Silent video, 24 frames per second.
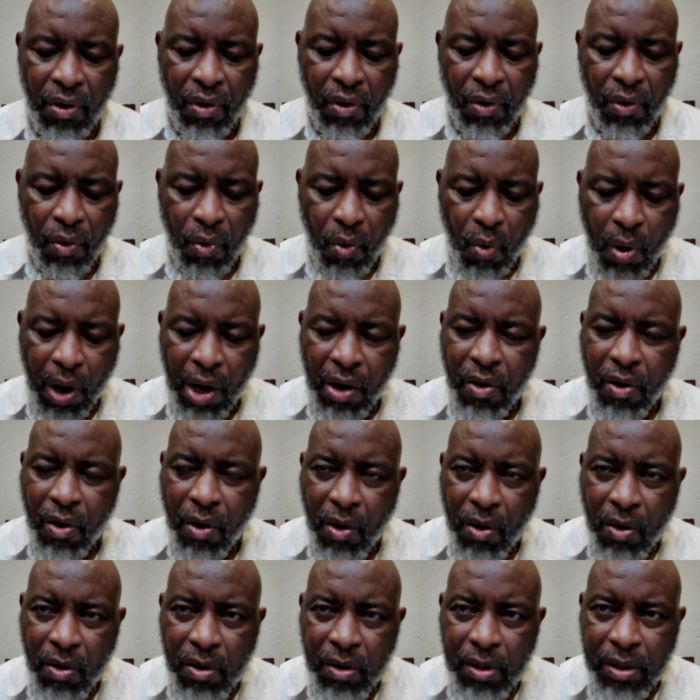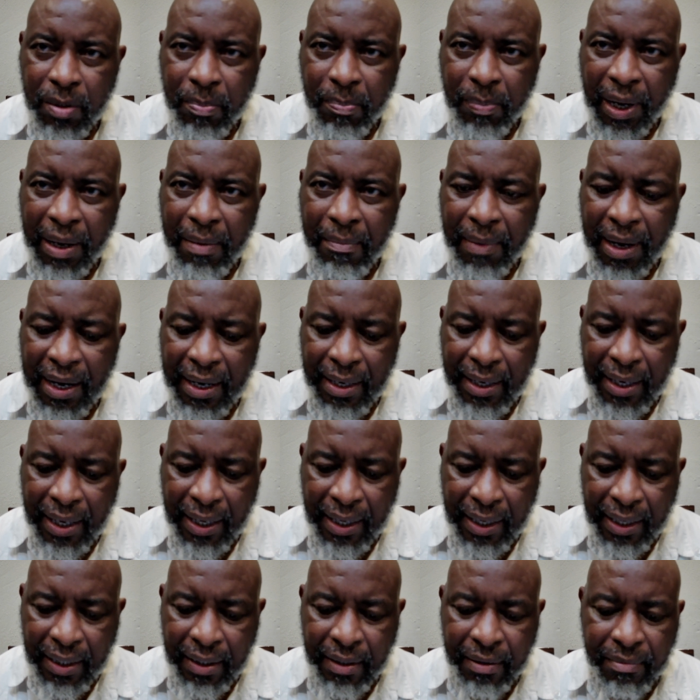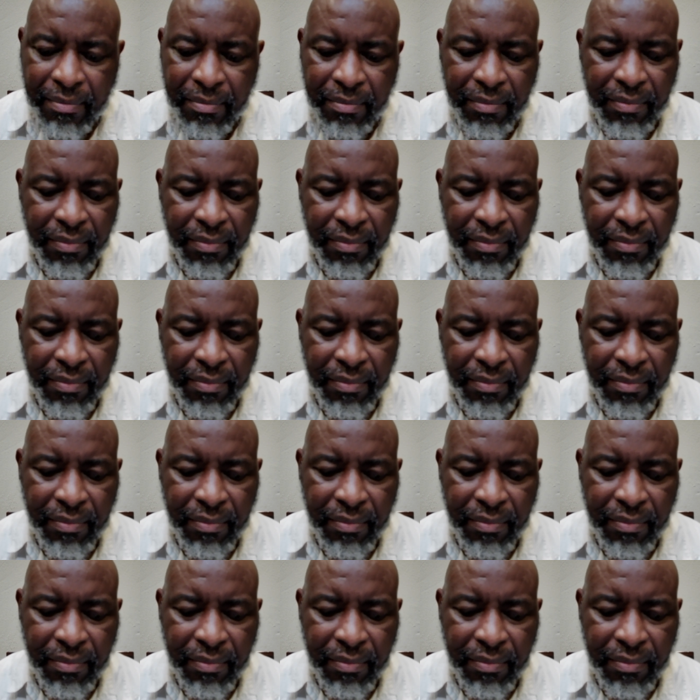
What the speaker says: who are called by my name